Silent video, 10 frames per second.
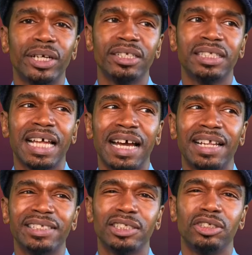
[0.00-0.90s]
but not
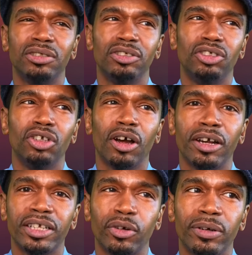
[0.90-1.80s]
as
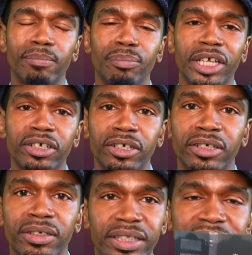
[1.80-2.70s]
dark or
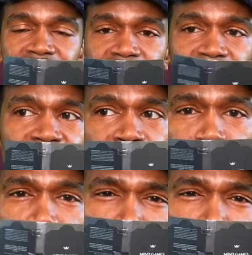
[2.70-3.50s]
bitter. This is a lot more